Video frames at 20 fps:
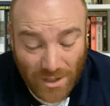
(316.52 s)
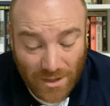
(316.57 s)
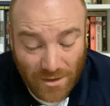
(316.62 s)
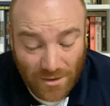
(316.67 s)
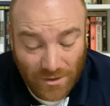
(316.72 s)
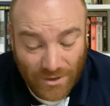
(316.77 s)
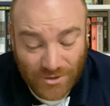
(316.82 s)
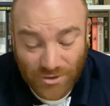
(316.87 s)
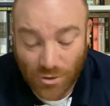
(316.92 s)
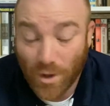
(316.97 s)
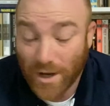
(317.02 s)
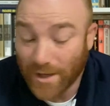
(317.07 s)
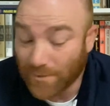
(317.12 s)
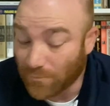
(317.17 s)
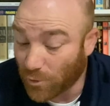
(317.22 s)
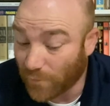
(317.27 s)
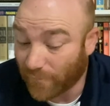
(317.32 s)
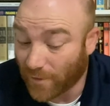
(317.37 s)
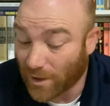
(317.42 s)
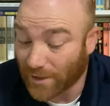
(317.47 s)
let's go ahead
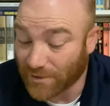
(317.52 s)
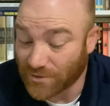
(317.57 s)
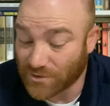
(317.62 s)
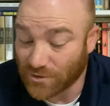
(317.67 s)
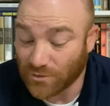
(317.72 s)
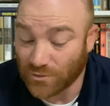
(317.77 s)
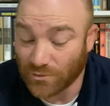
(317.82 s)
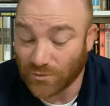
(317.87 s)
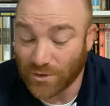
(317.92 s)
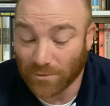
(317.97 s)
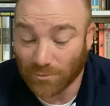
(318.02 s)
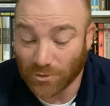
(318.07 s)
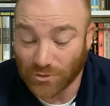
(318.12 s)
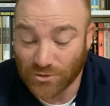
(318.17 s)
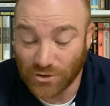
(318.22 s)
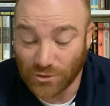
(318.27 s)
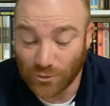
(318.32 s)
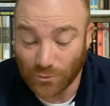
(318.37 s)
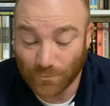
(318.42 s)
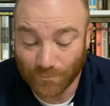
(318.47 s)
and move on to number
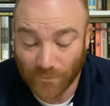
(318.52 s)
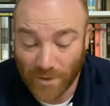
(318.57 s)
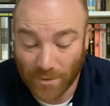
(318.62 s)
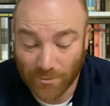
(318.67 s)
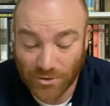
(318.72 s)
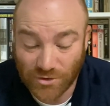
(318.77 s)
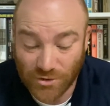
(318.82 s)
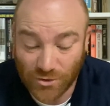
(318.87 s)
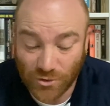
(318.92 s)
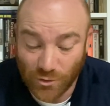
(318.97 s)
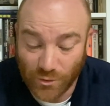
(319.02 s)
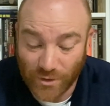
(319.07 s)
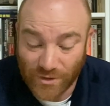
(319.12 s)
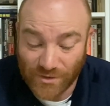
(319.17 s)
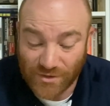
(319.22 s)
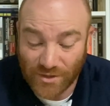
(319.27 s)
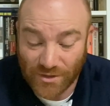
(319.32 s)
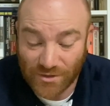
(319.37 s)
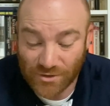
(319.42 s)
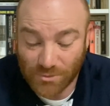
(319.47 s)
two. Number two
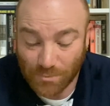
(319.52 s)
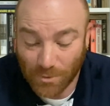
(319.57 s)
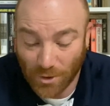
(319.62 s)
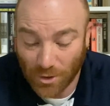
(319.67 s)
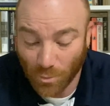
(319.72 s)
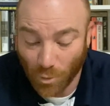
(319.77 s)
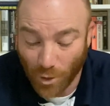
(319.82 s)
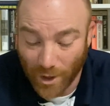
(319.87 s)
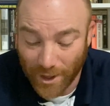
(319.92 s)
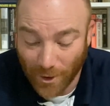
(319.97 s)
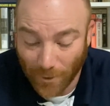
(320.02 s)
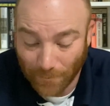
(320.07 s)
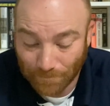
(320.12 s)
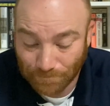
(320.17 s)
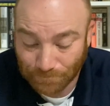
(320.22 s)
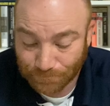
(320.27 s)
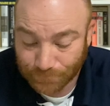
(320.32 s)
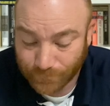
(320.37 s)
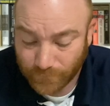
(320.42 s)
is sperm whale.